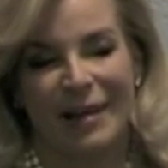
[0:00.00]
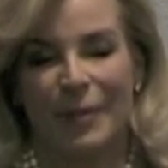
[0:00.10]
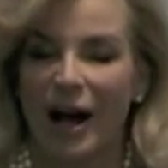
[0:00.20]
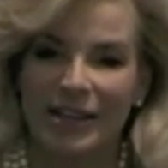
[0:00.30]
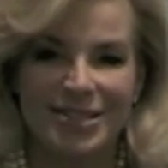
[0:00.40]

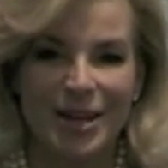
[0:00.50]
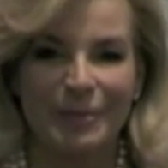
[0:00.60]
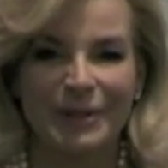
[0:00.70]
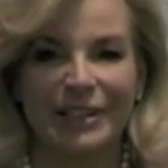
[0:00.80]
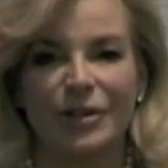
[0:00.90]
polish
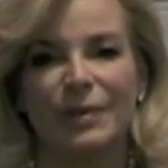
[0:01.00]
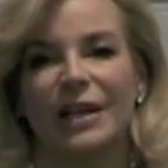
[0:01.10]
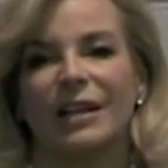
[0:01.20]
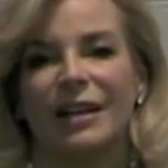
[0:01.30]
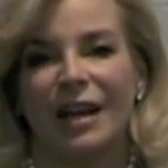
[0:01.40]
up a little
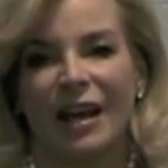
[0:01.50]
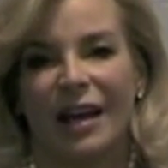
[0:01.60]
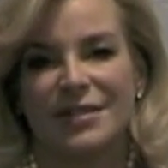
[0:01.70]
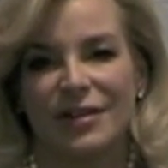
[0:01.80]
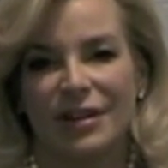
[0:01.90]
bit,
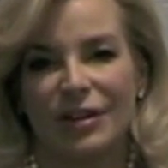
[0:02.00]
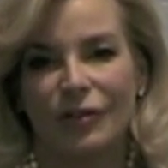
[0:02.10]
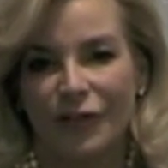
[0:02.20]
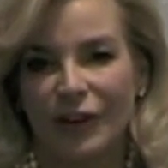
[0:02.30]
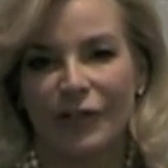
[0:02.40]
so that you
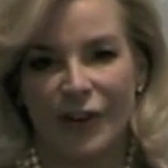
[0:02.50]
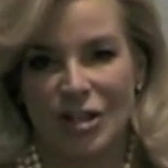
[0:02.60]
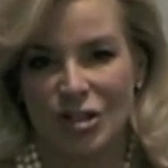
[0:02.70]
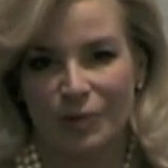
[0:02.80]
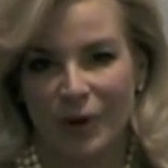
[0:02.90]
feel
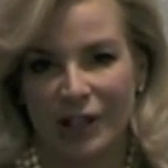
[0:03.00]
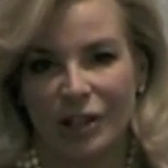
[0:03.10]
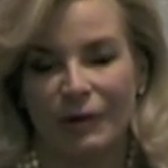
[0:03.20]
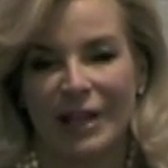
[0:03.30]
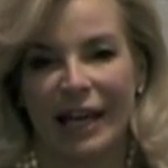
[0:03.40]
fresh and brand
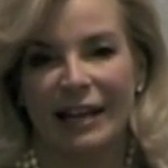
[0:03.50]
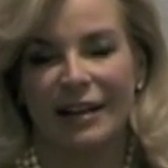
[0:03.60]
new again.